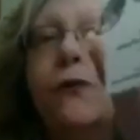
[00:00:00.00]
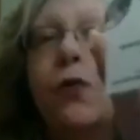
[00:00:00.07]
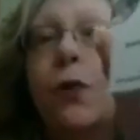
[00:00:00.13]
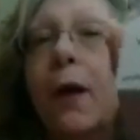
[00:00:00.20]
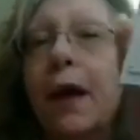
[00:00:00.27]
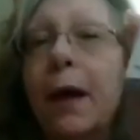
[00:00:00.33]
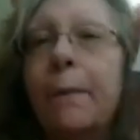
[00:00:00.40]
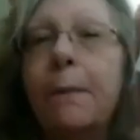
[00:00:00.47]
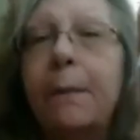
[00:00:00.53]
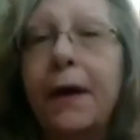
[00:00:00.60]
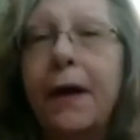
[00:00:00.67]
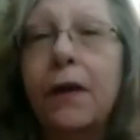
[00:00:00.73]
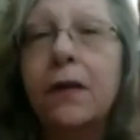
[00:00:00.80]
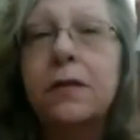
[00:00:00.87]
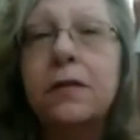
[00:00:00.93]
you a
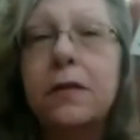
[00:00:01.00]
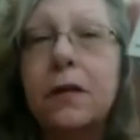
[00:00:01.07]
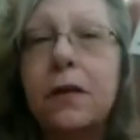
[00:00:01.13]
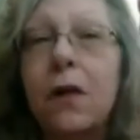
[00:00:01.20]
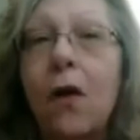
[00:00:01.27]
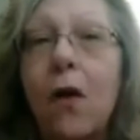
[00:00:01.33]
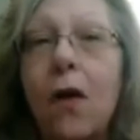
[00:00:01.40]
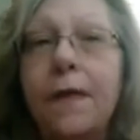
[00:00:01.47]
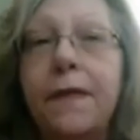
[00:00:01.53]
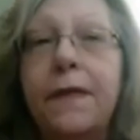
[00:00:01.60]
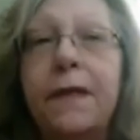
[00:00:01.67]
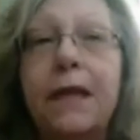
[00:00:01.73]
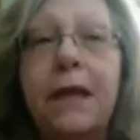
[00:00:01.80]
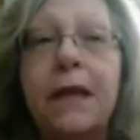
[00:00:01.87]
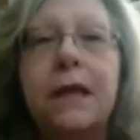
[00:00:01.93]
comparison on
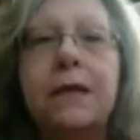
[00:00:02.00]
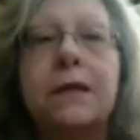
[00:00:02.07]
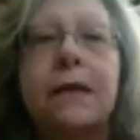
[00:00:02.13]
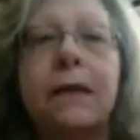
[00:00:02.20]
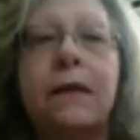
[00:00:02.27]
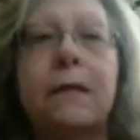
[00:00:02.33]
these.